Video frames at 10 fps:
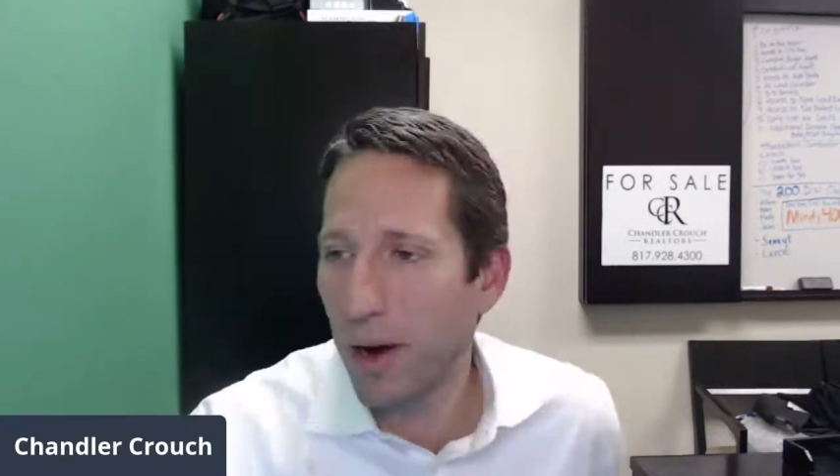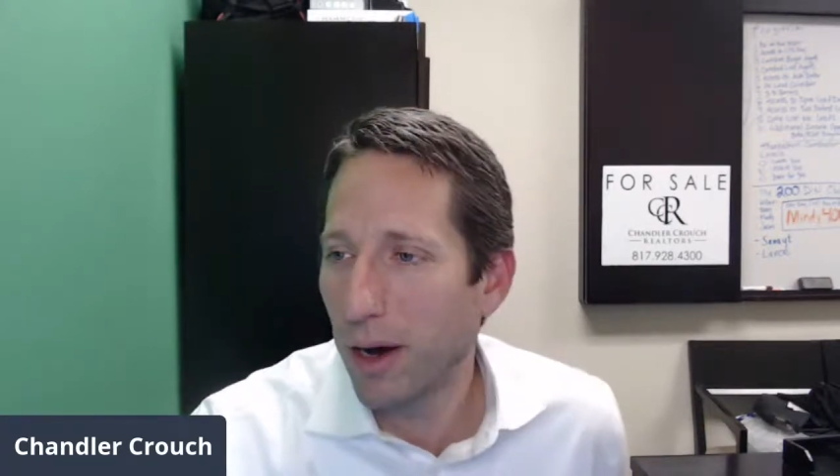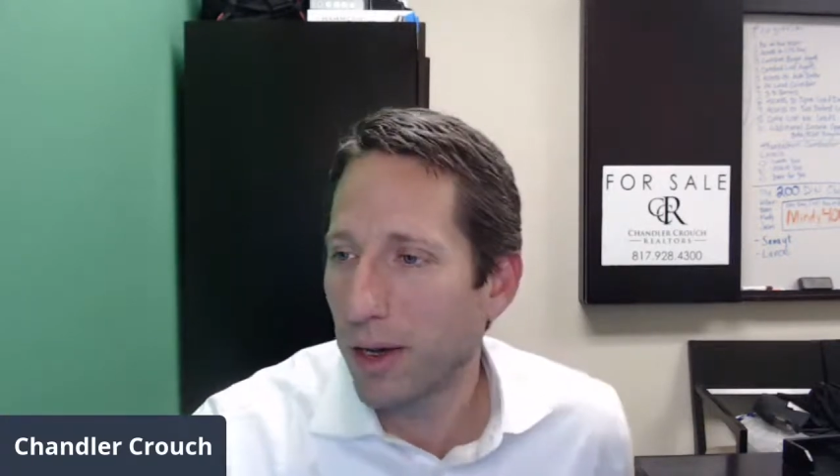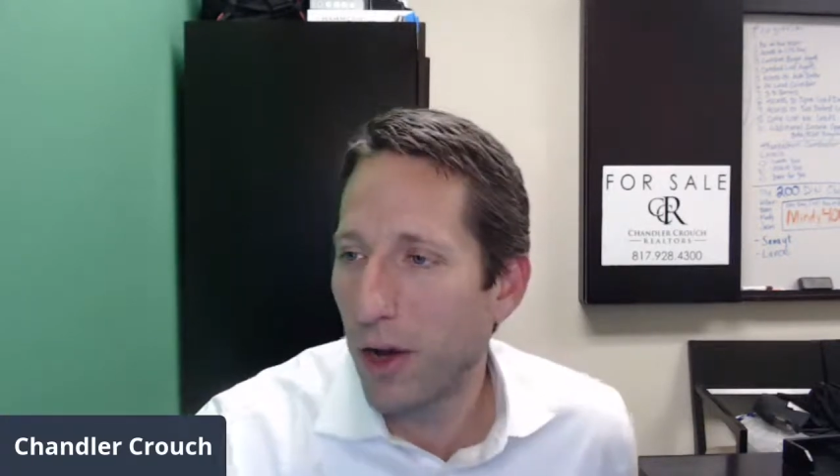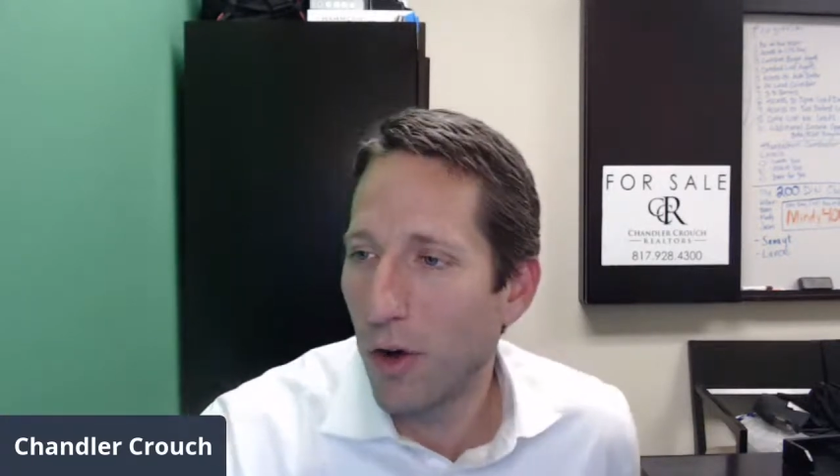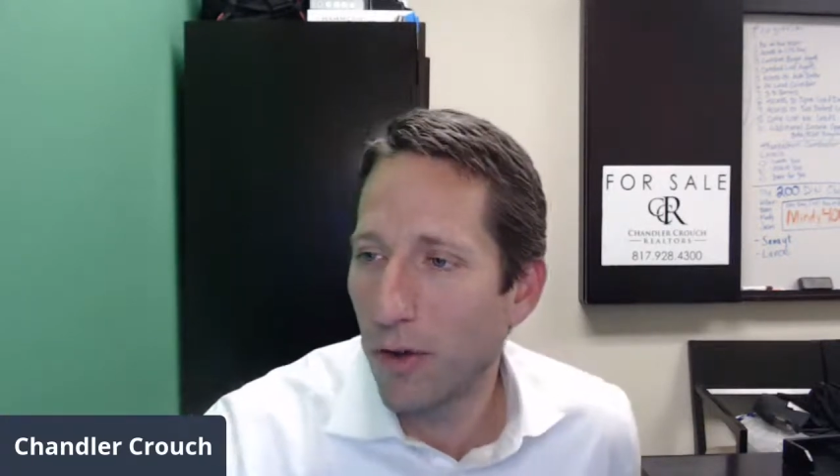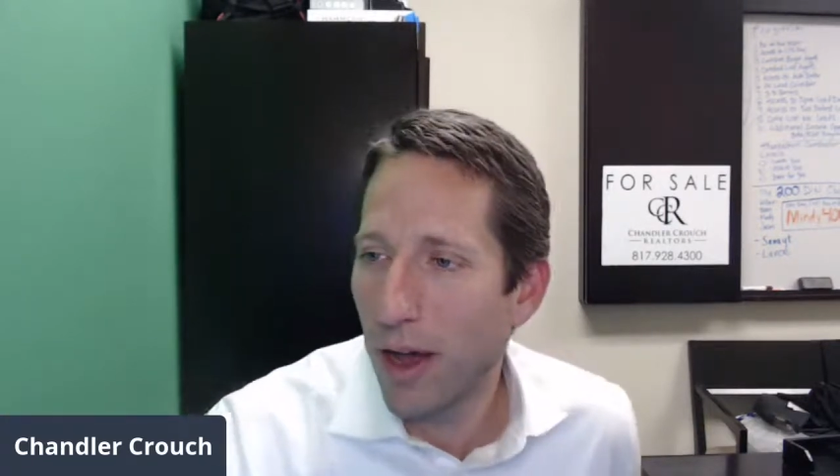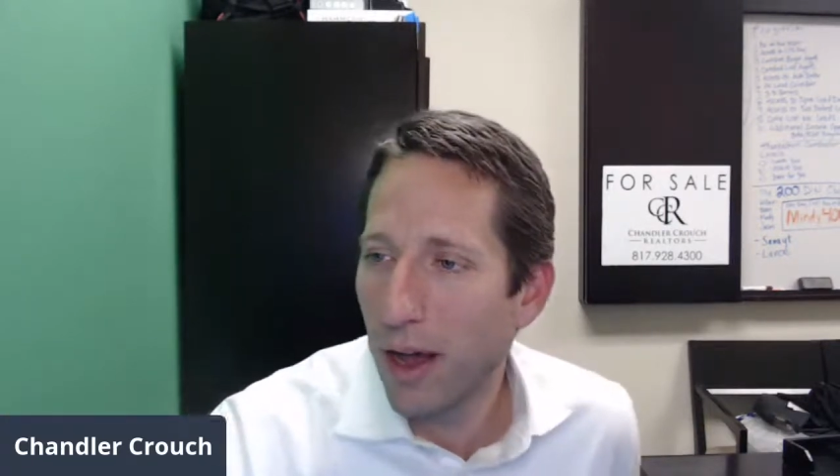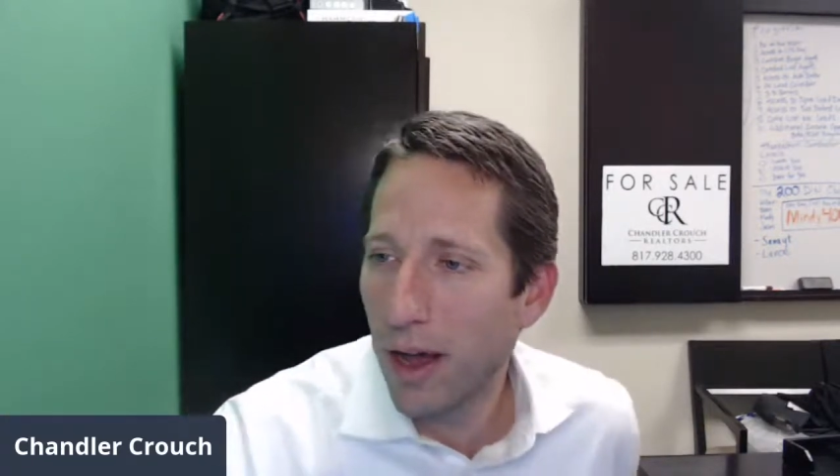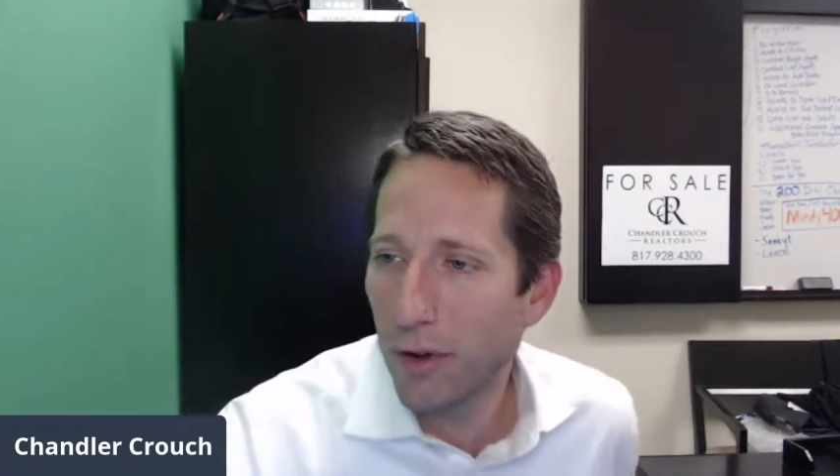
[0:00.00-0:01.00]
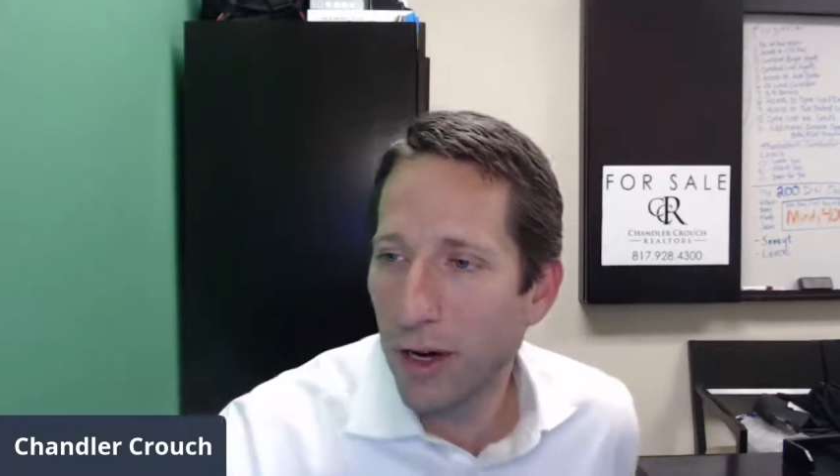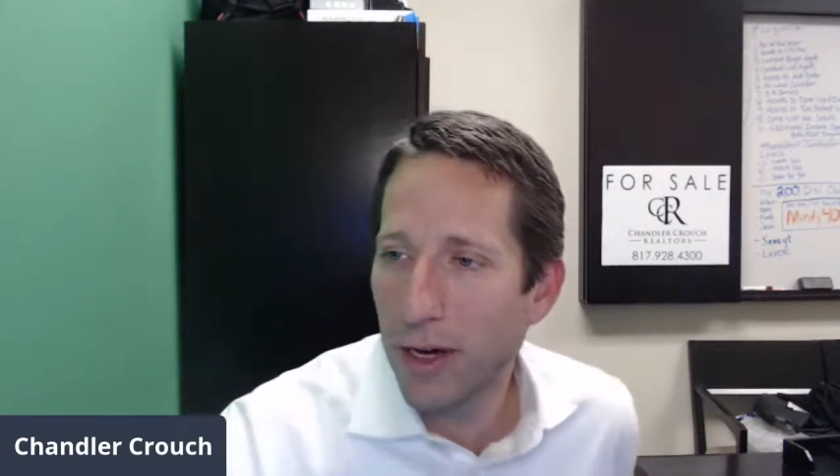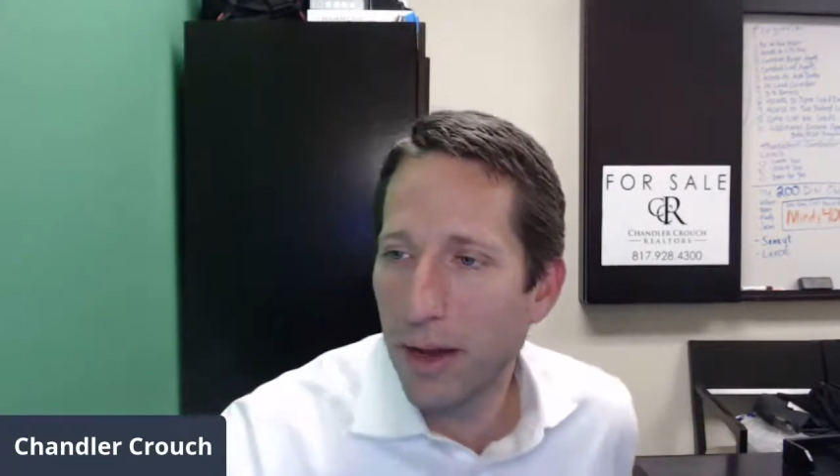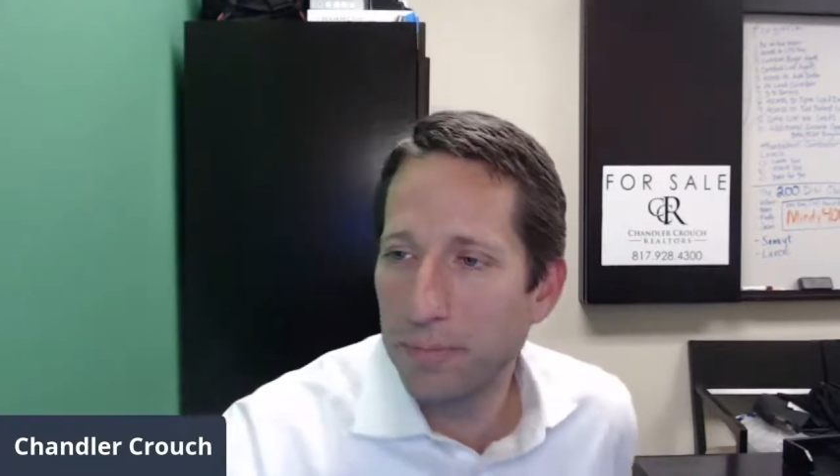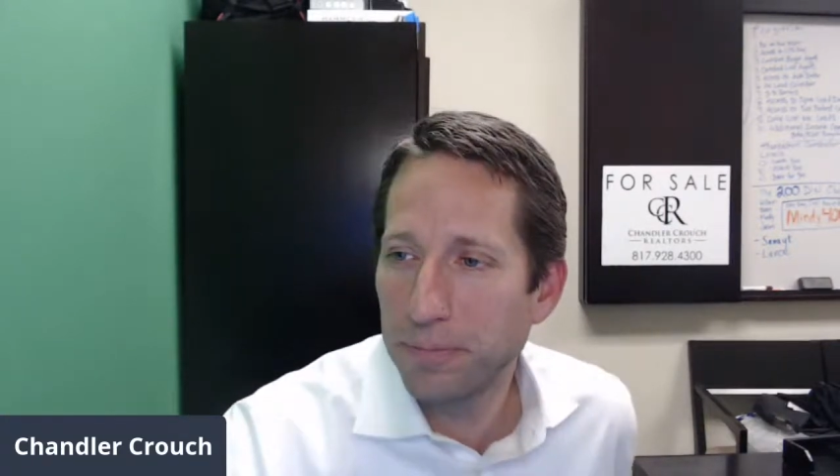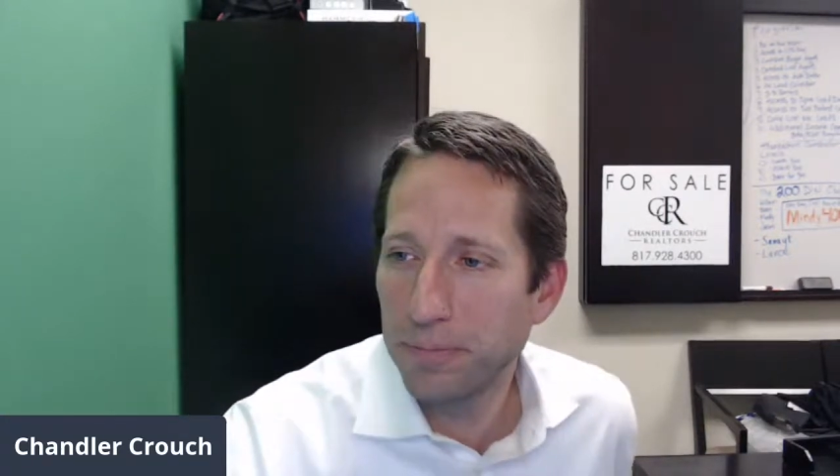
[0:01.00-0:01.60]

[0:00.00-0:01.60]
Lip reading: mark. Over and out. Have a great day.